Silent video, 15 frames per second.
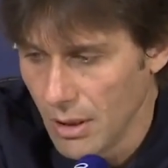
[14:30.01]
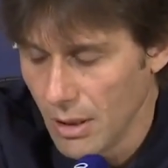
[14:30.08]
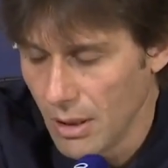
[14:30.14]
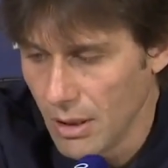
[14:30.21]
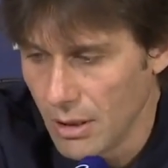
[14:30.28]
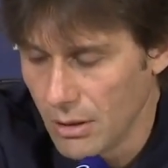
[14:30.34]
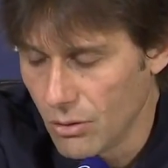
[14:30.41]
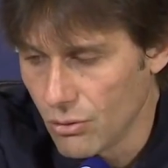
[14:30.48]

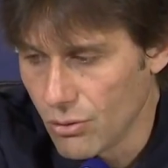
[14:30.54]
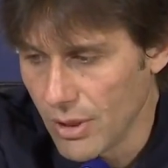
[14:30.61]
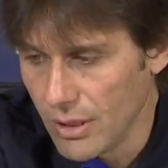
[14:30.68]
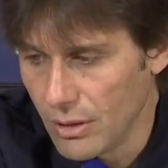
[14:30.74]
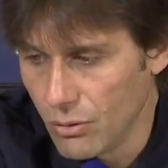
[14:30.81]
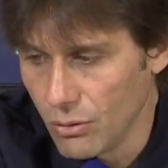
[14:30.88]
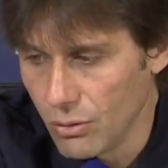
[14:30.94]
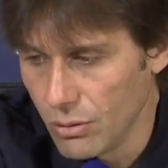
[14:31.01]
to try
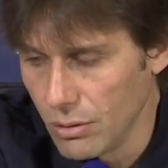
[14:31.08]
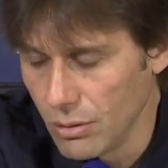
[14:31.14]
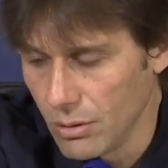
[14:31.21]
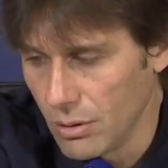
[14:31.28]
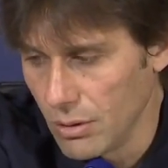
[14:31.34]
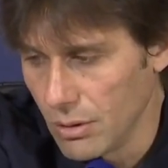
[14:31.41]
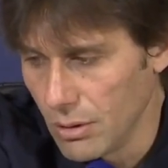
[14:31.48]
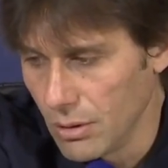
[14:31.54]

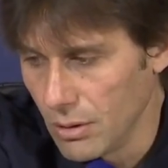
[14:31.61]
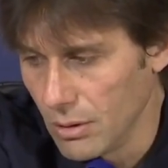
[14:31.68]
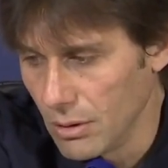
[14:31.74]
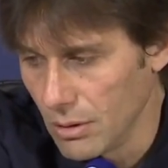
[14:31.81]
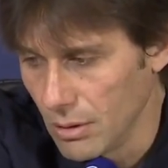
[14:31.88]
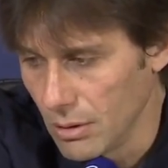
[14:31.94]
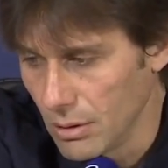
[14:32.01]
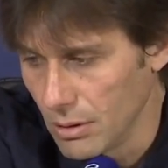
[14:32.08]

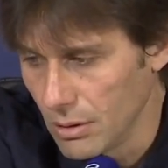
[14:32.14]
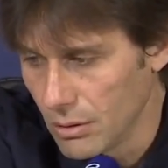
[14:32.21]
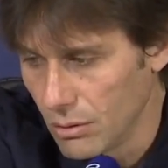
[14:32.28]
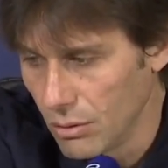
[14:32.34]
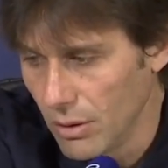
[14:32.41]
to